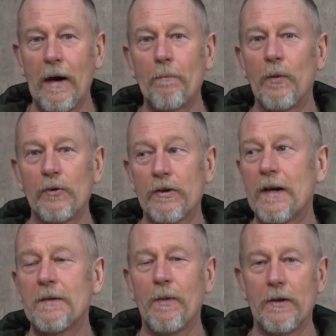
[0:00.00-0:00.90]
crampons,
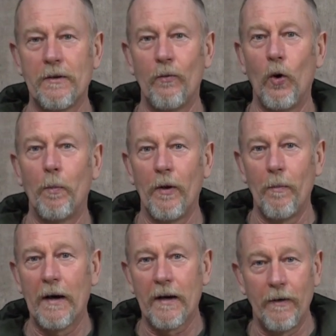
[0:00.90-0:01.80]
ice picks and a rope at the
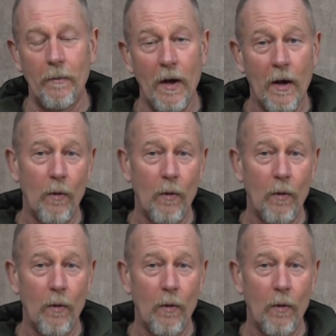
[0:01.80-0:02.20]
back of him